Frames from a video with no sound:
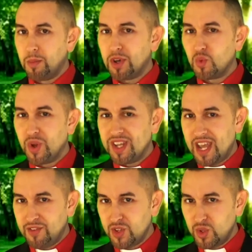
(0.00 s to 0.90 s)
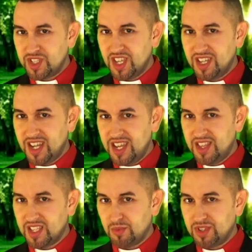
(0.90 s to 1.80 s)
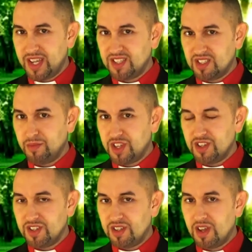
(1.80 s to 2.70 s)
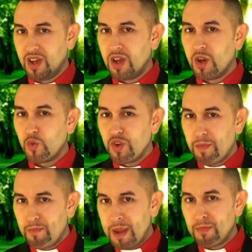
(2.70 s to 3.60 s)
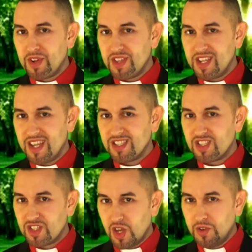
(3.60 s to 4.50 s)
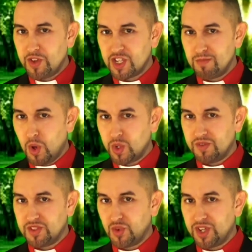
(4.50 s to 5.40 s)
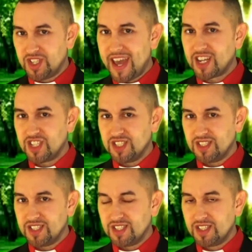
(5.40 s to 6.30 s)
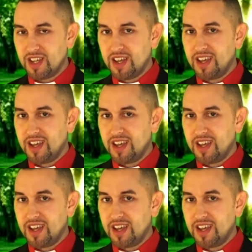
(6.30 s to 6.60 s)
But whenever you see an atheist pretending to be good, remember that he has selfish motives for his actions.